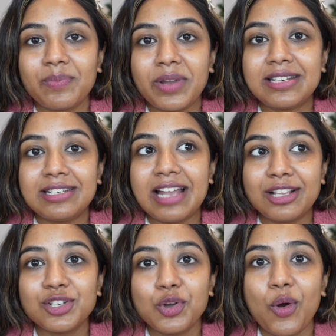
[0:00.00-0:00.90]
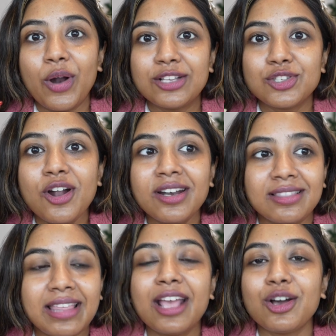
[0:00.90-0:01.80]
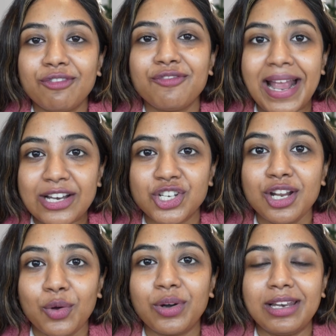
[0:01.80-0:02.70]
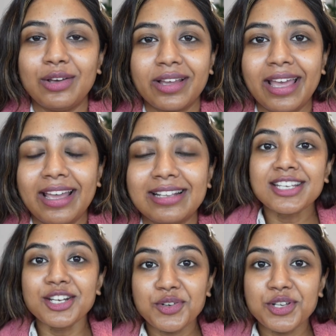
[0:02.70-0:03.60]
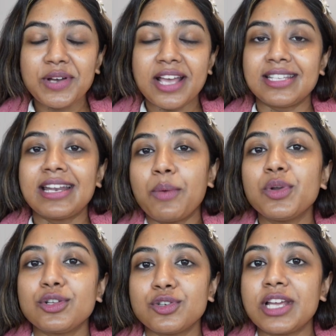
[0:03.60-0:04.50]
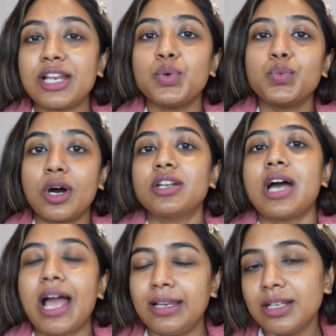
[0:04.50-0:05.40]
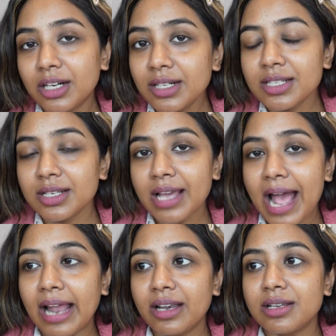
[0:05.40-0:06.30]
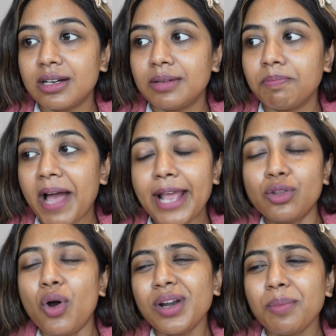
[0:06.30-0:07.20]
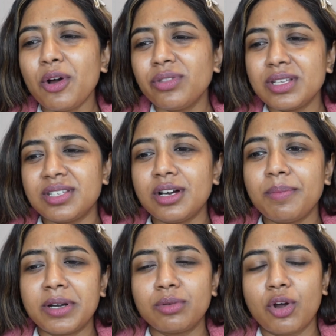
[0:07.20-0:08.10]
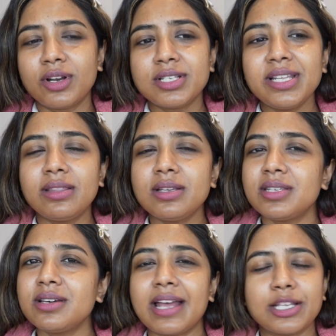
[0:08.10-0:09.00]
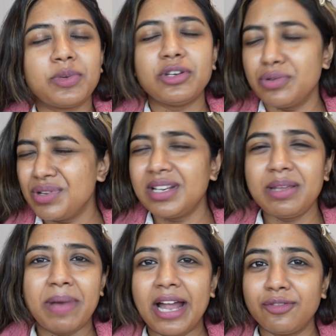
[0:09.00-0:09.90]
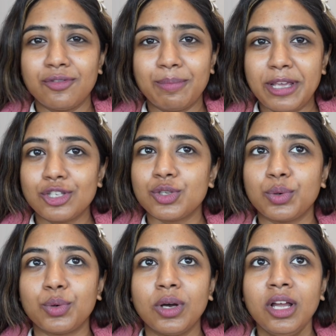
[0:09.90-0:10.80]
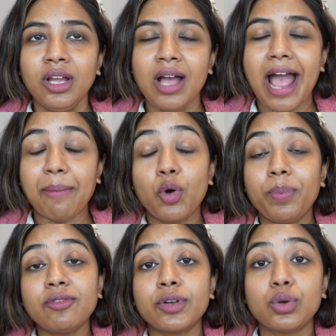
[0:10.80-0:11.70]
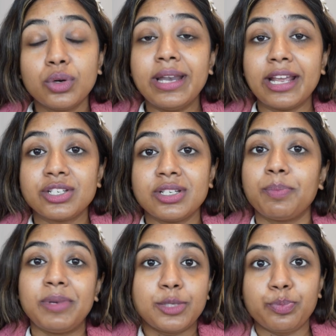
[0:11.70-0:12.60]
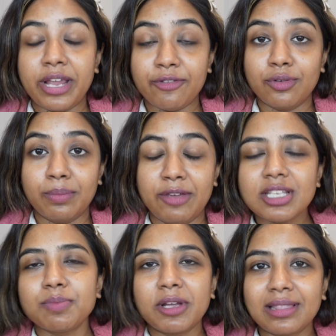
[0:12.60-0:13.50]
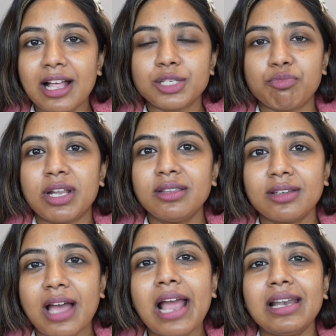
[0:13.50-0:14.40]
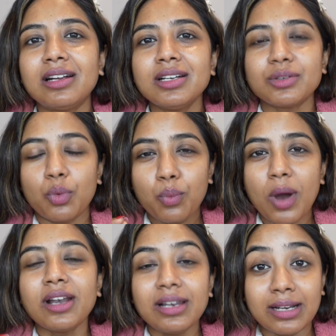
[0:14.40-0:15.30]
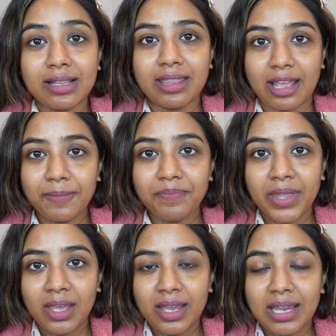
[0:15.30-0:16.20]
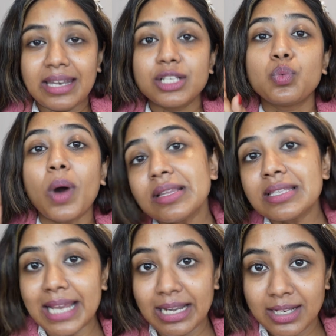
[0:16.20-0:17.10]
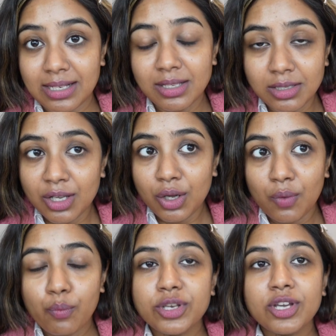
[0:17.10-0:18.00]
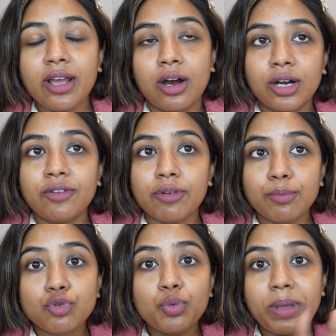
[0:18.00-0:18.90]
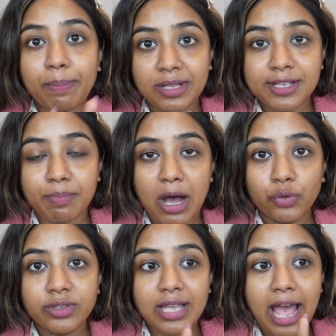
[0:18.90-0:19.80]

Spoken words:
It doesn't go, it's not a thing of fashion only, okay? As I told you guys that I will also tell you what I learned. And I thought about this year, but honestly, this year has been really bad for me. So I'm hoping for a good next year. Please pray for me. This month, last month, I learned one little thing. It is one sentence which I heard from two people's mouths.